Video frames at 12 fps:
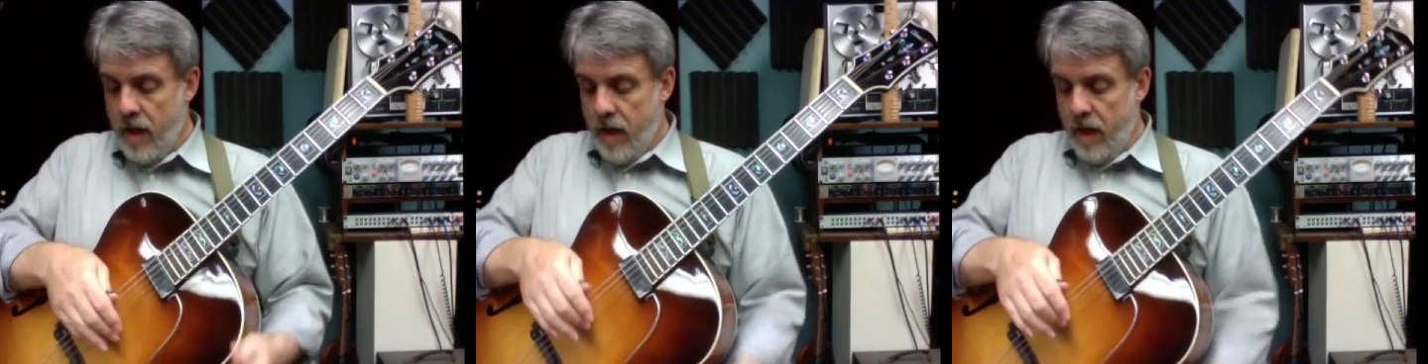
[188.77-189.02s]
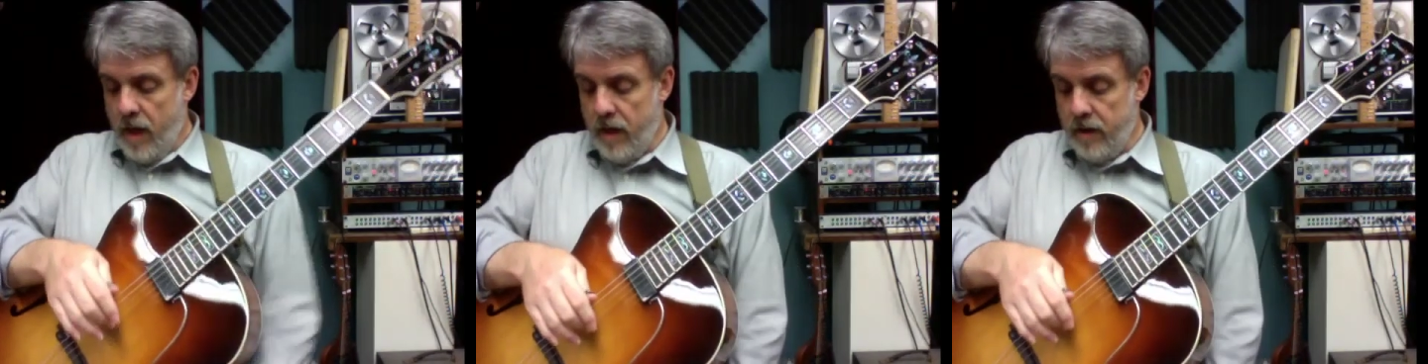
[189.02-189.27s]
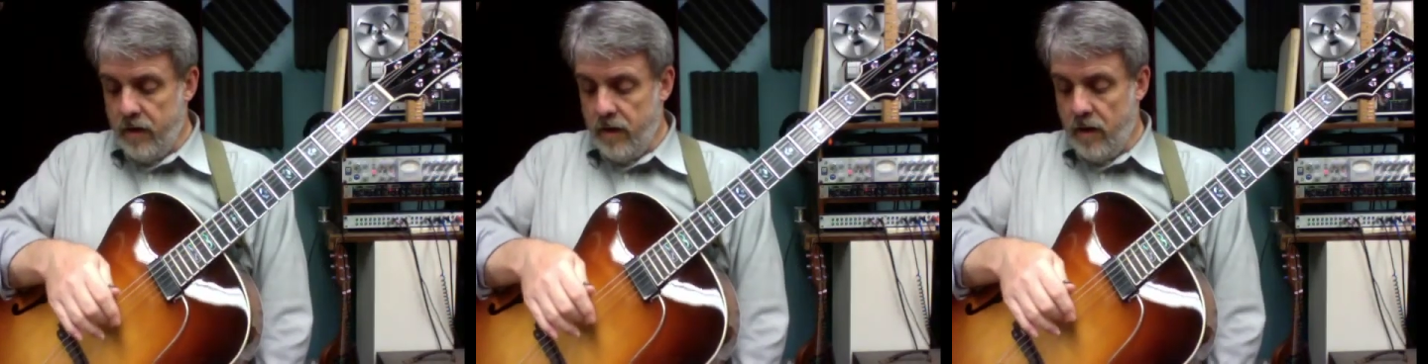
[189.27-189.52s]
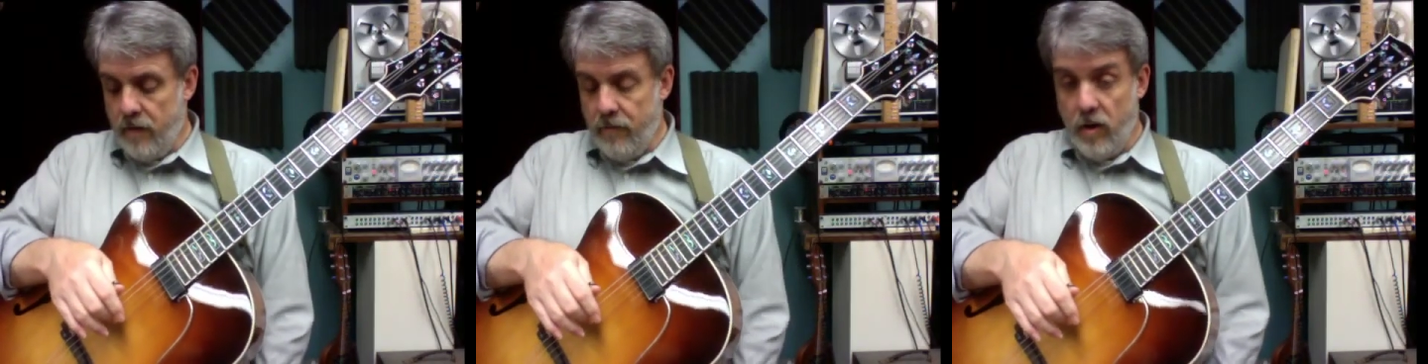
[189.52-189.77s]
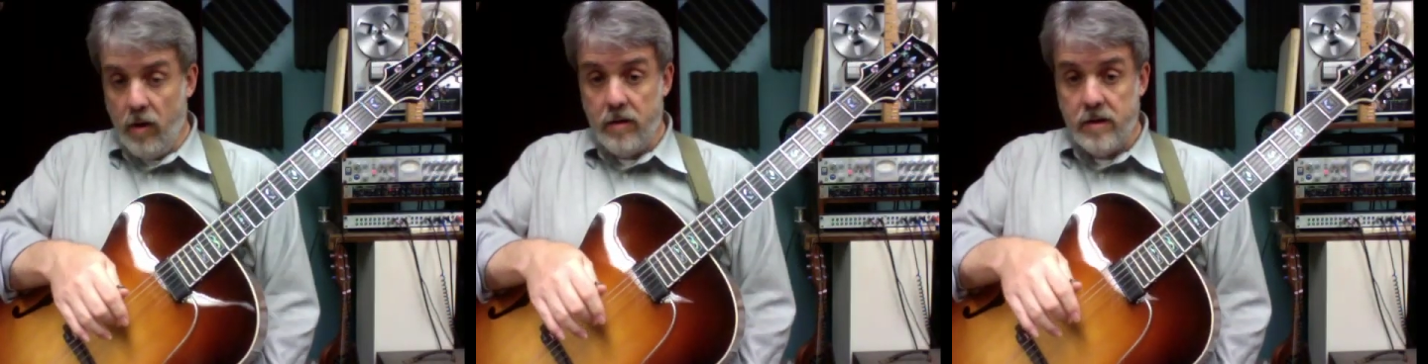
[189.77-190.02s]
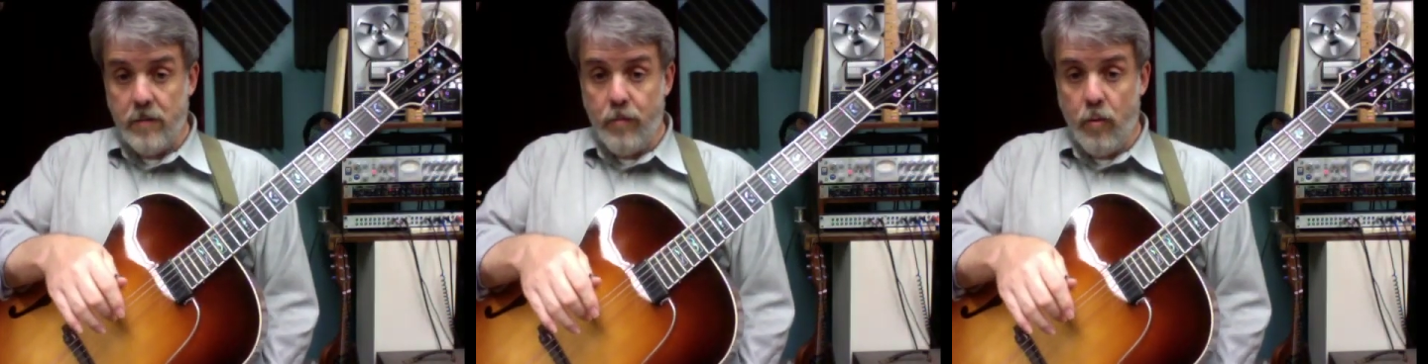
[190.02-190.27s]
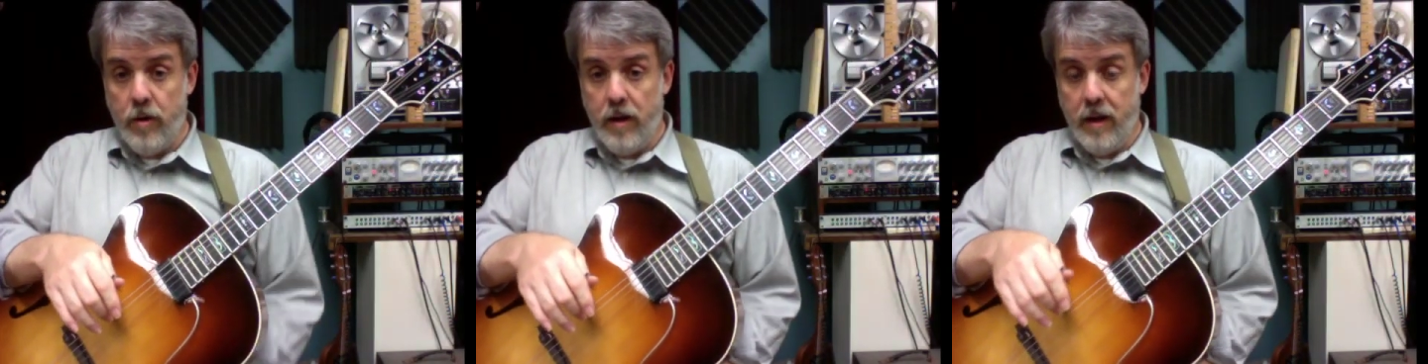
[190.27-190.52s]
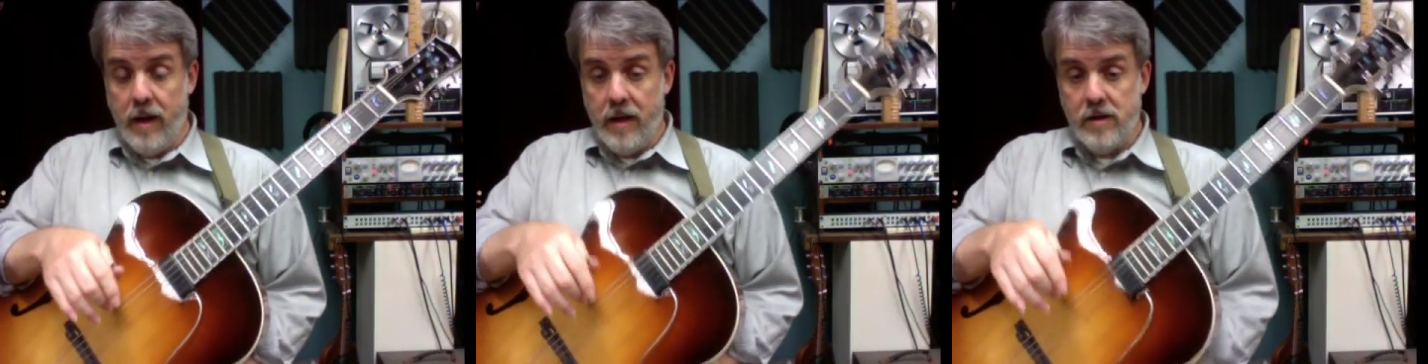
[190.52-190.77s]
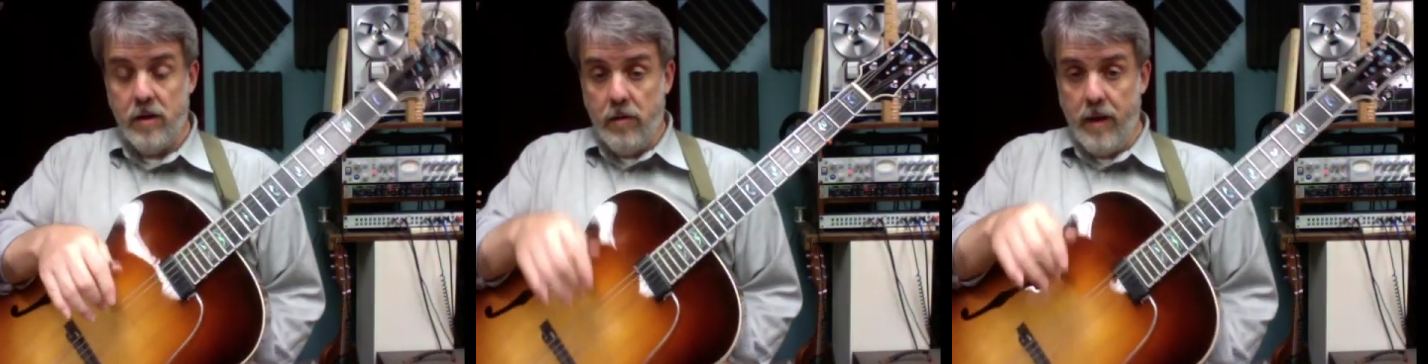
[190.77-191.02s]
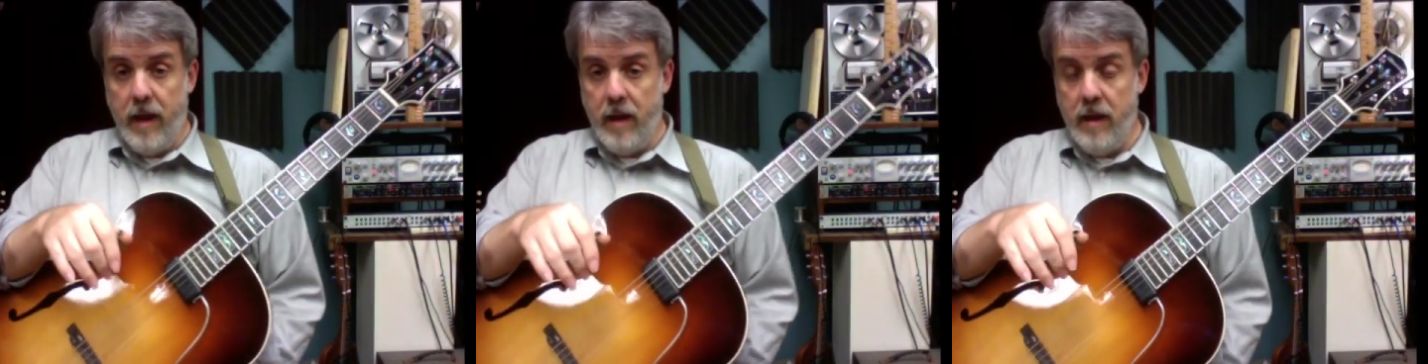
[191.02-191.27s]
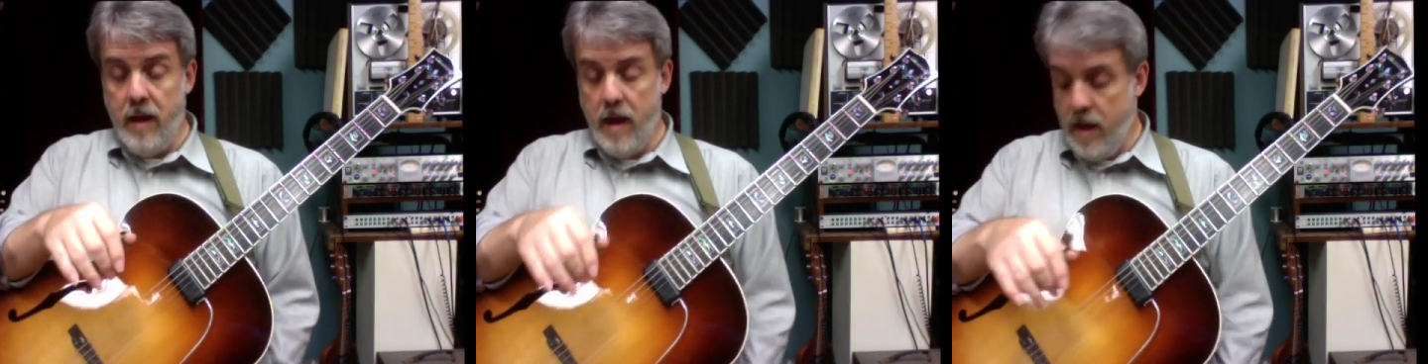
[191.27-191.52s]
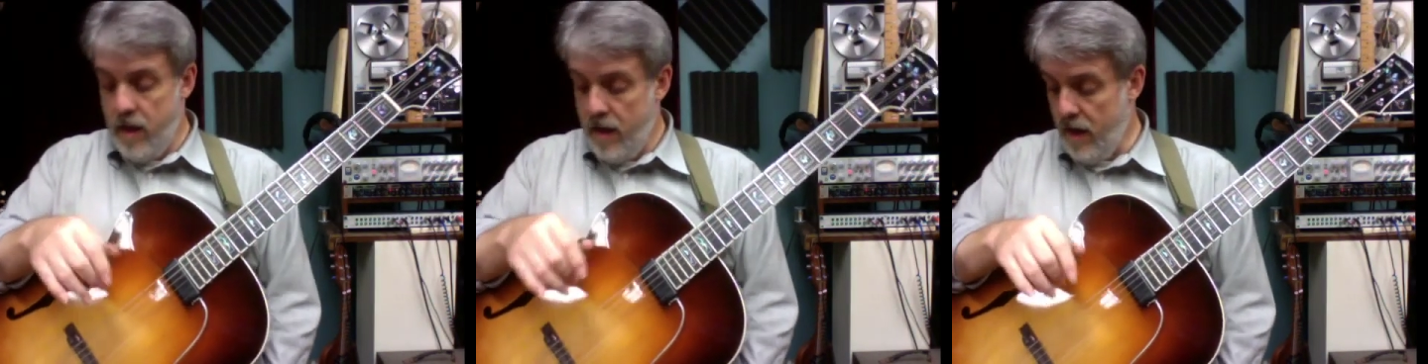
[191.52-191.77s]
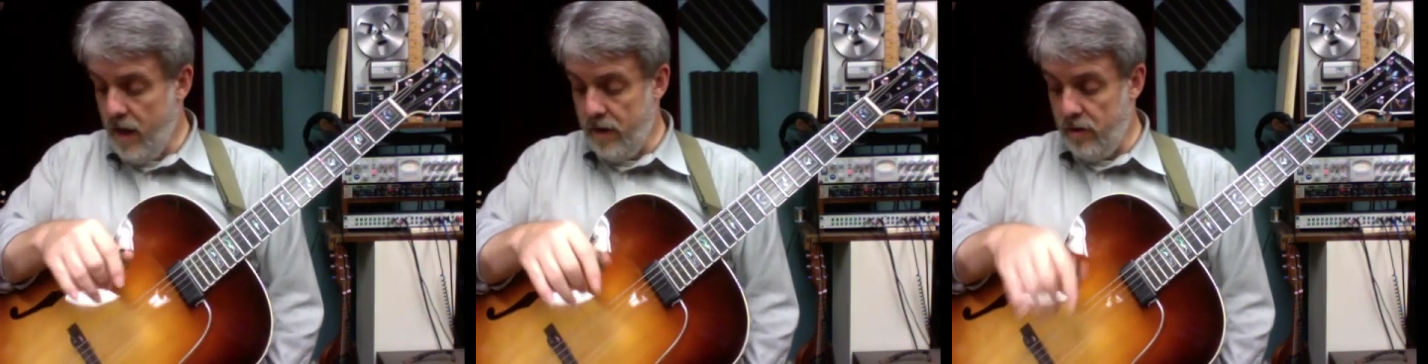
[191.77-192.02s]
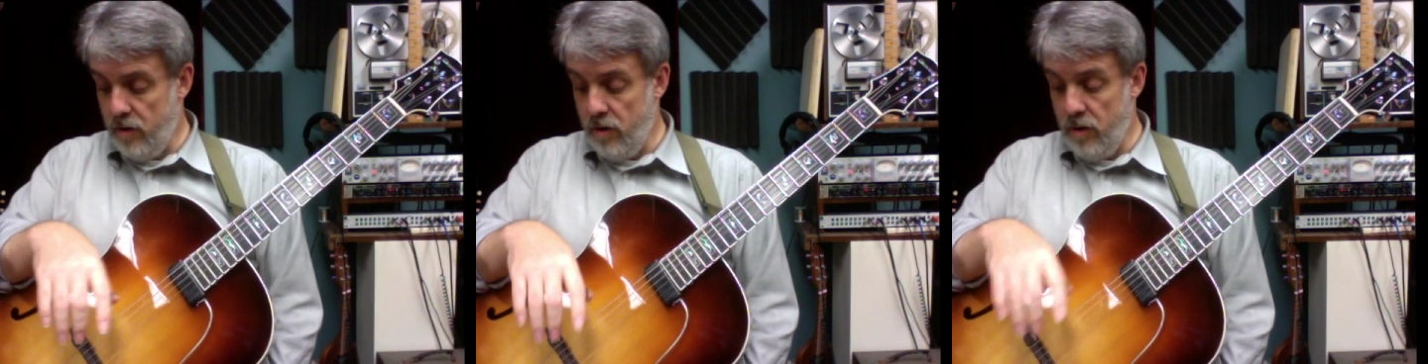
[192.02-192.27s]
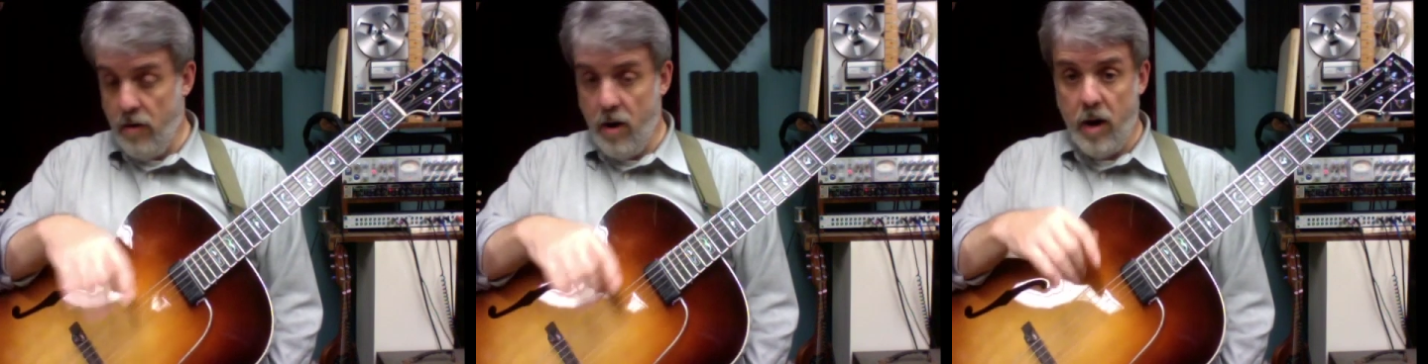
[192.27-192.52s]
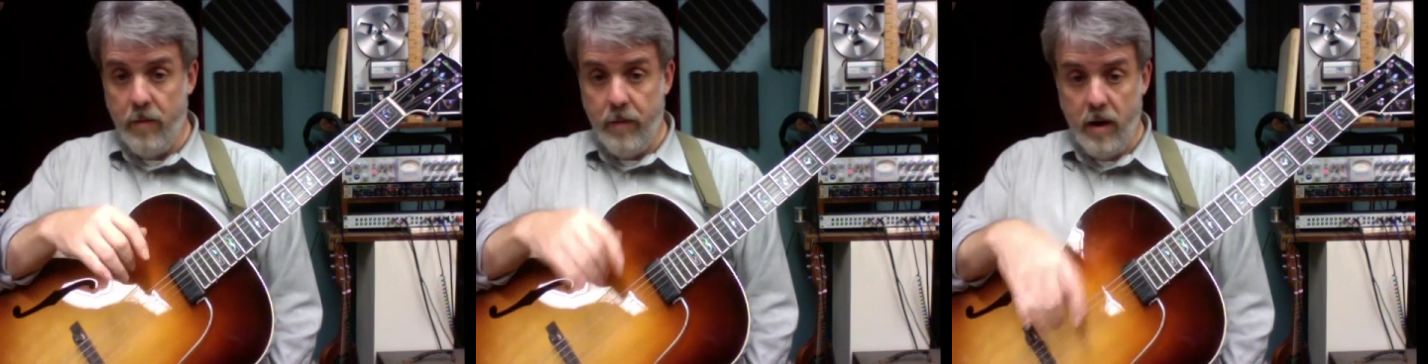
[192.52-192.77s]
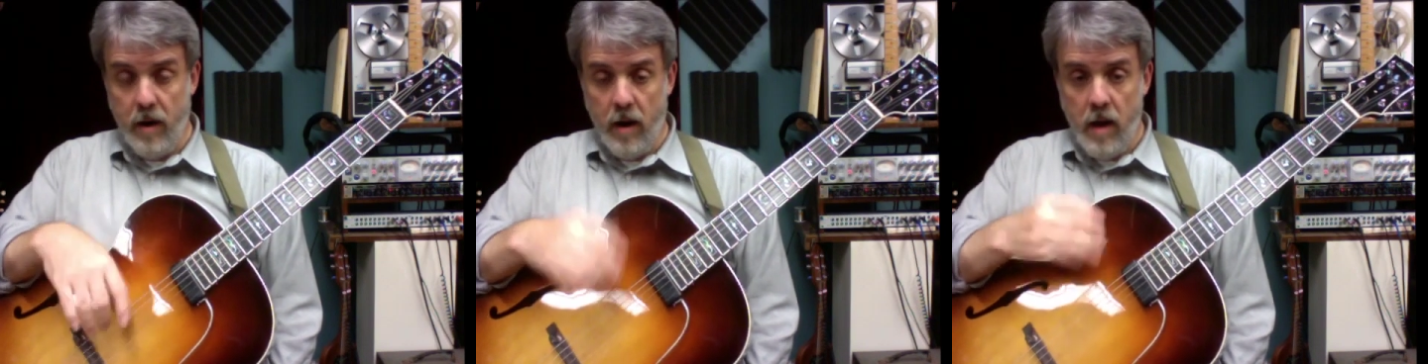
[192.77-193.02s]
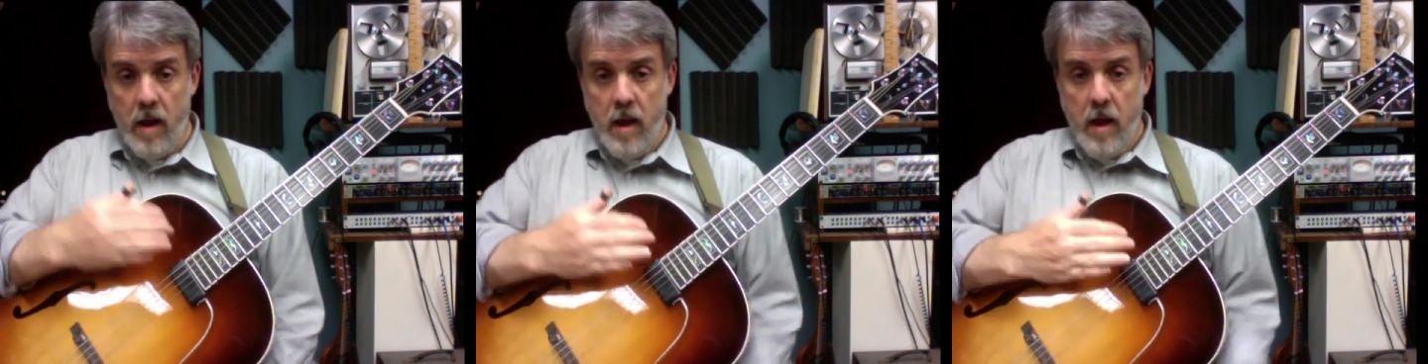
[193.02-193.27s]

And you can support it against your leg and your arm here.